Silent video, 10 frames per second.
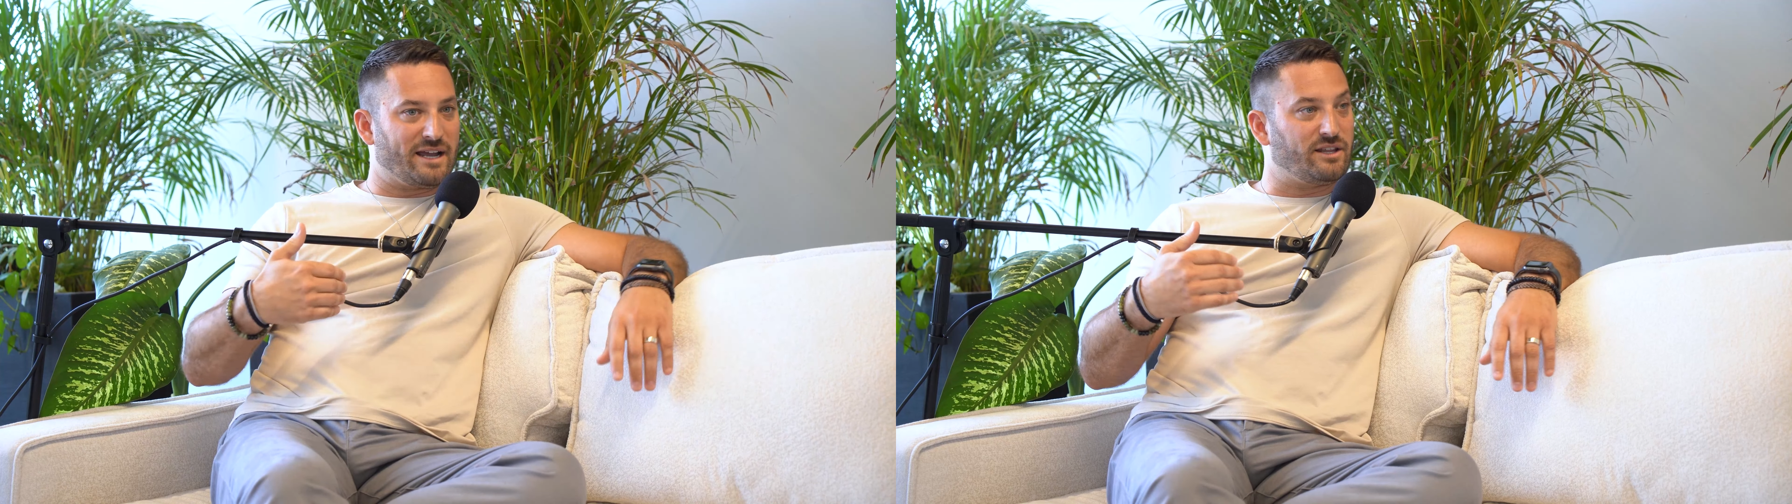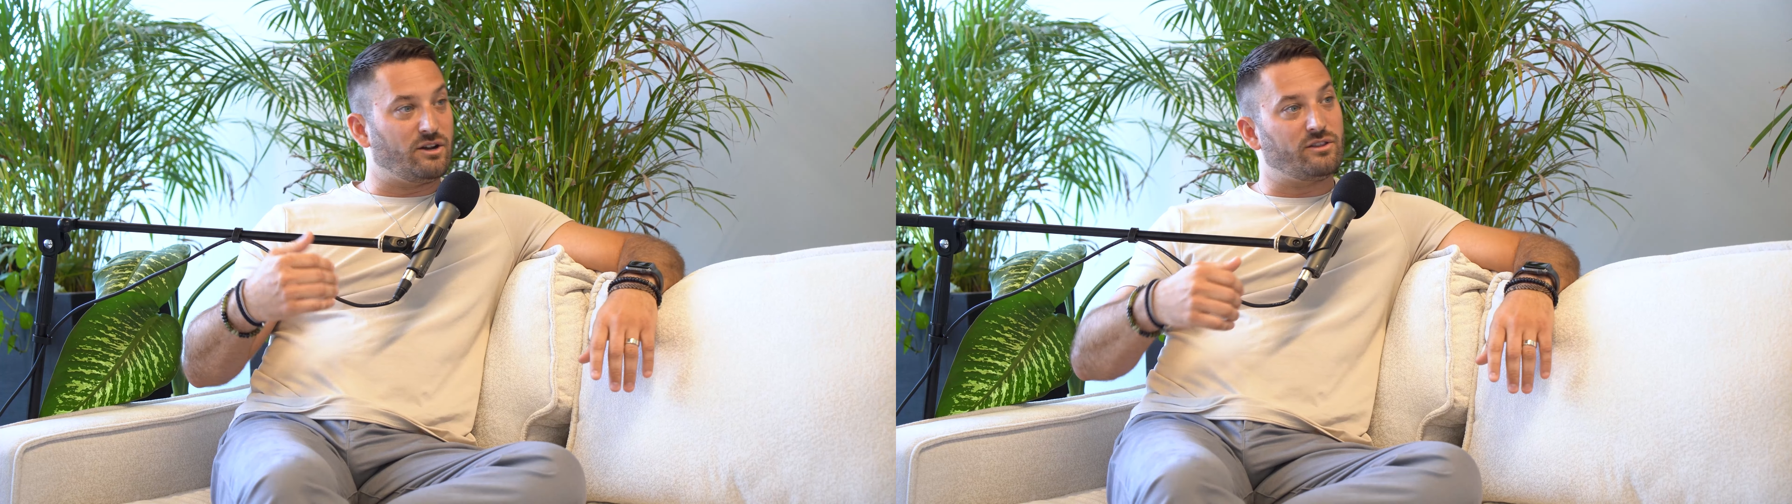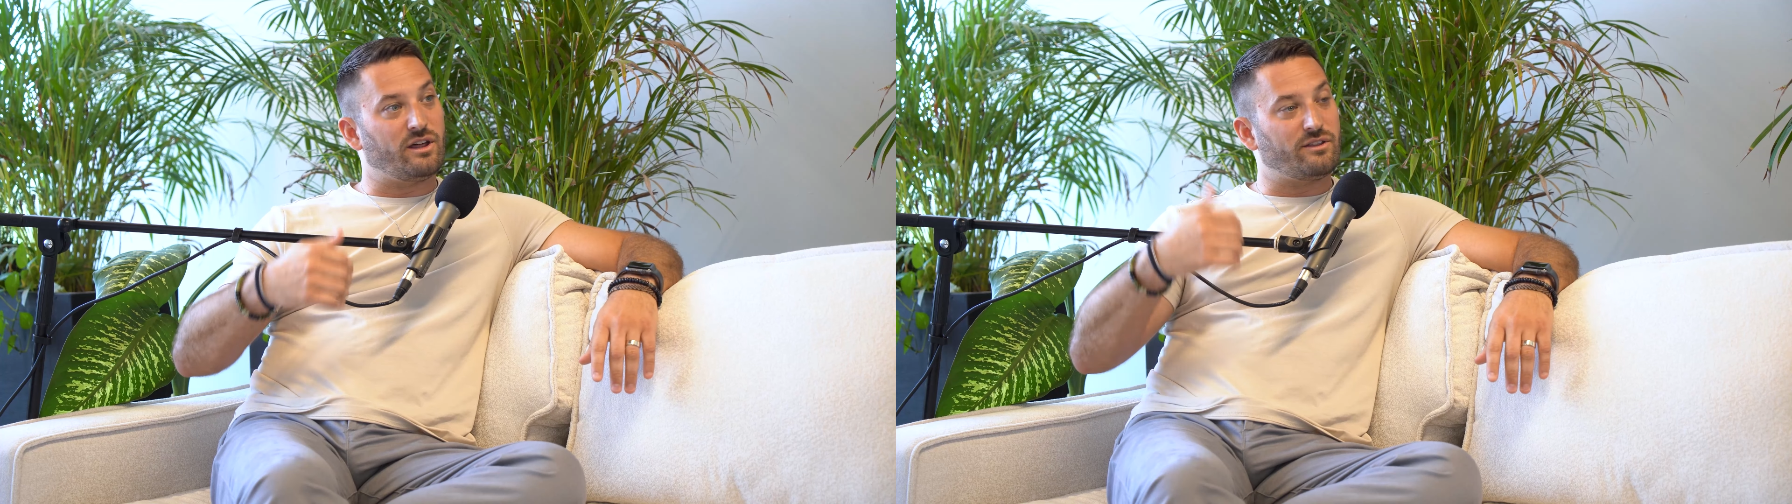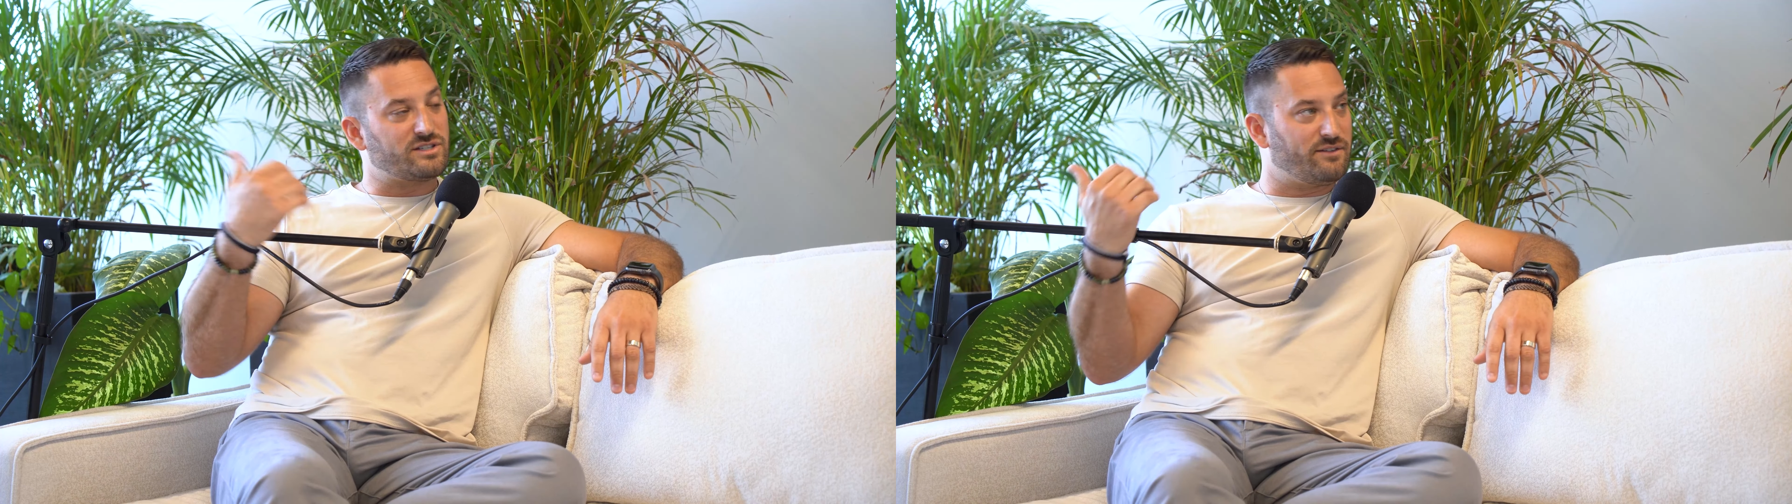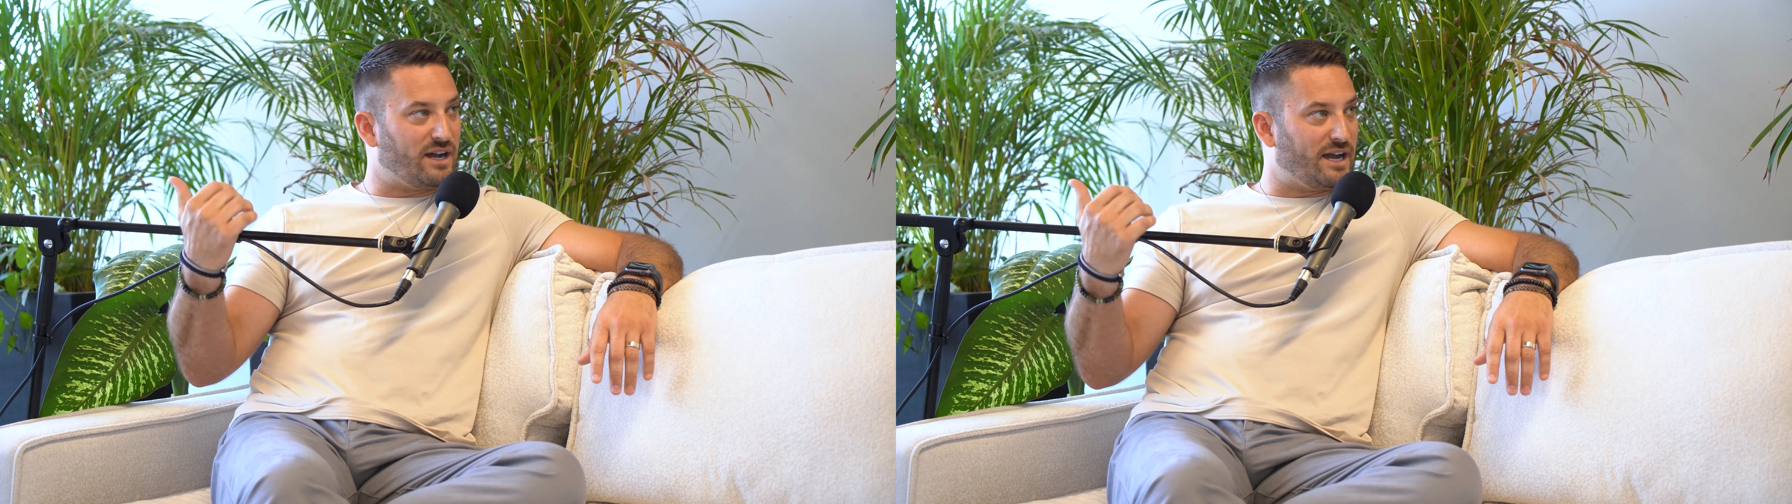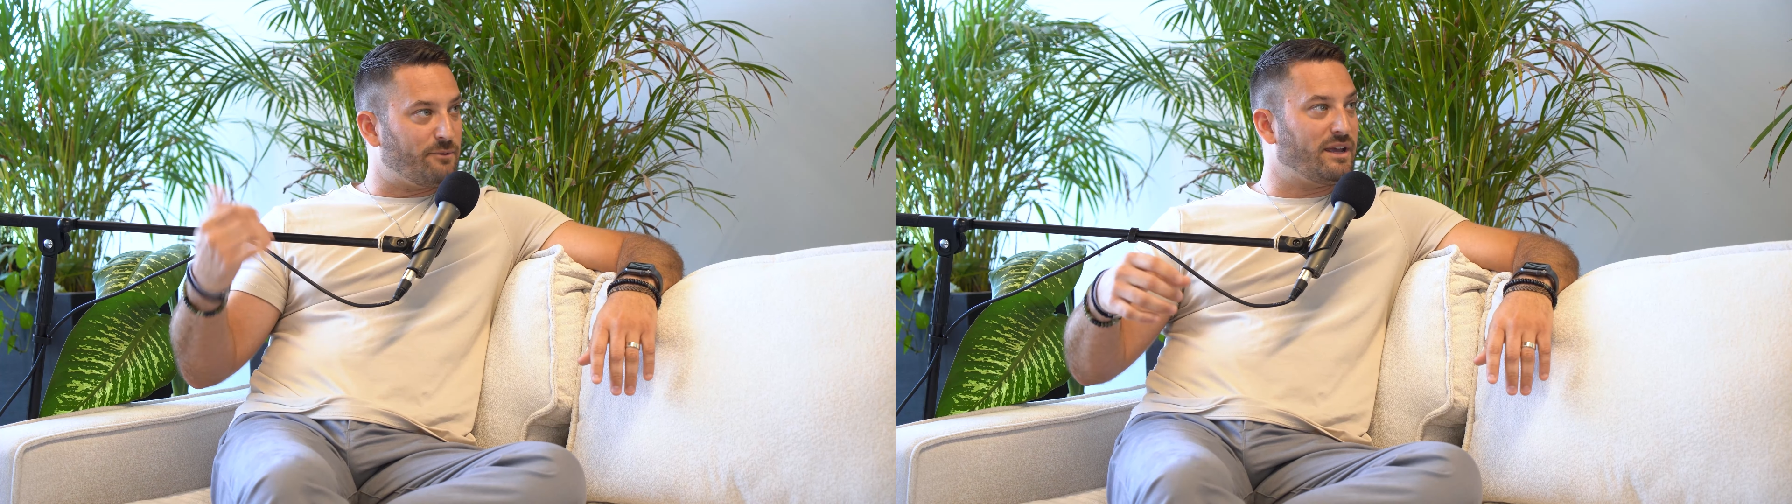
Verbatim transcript: And then on the other side of the highway,